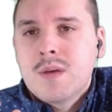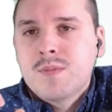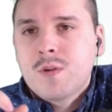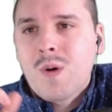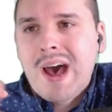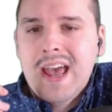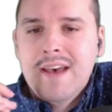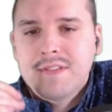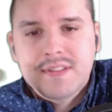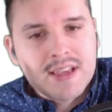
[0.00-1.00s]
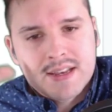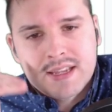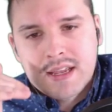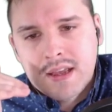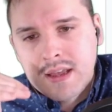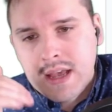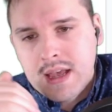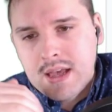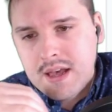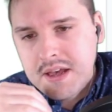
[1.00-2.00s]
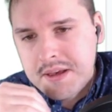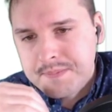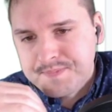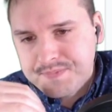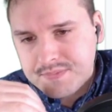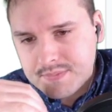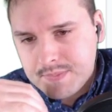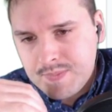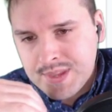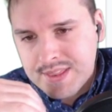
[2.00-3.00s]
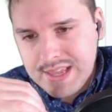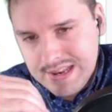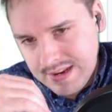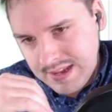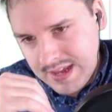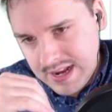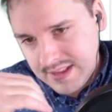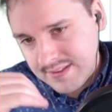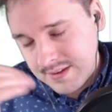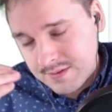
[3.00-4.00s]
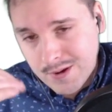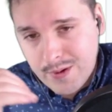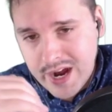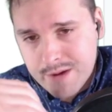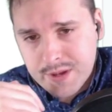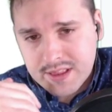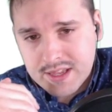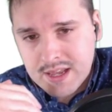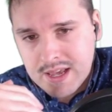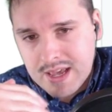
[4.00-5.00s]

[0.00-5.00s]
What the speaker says: So I have this idea that, and it's a requirement, that